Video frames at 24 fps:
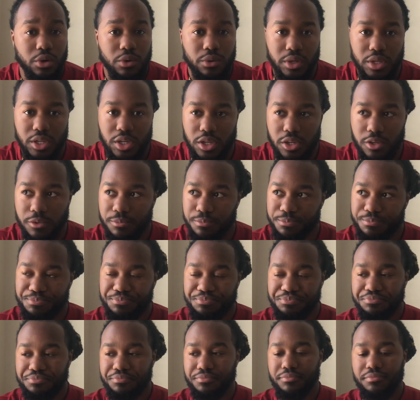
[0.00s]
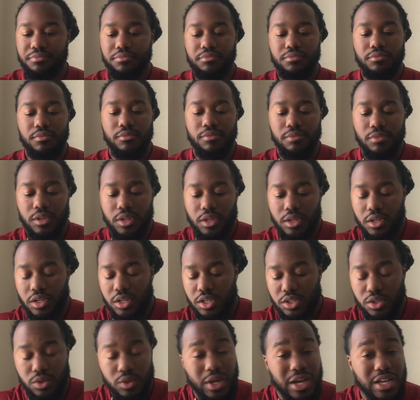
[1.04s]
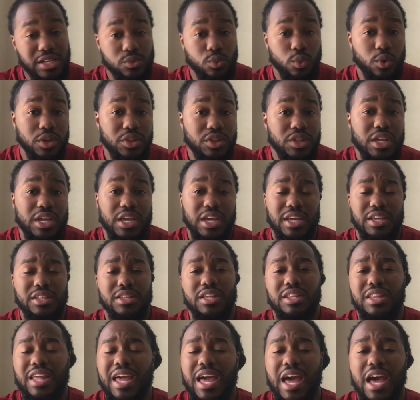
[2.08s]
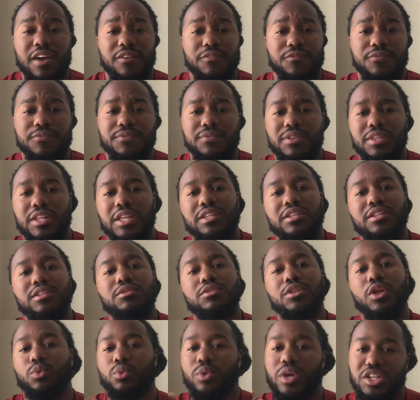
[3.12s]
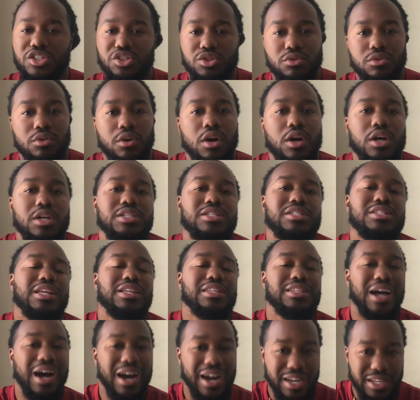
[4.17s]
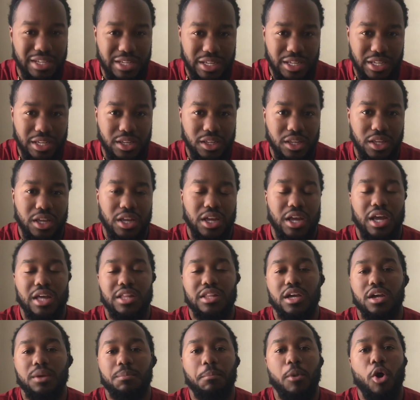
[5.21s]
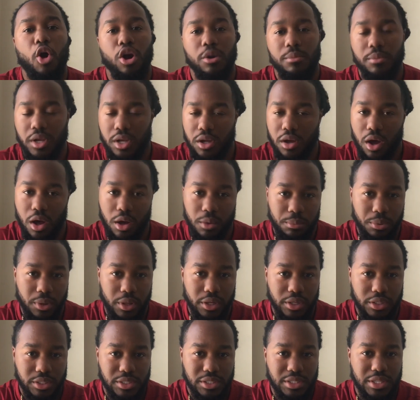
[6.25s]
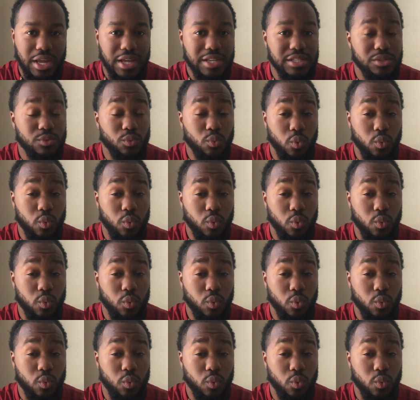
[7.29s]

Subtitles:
And then they have the restaurants, the dining, and the apartment complex that's within there. And it's actually really nice.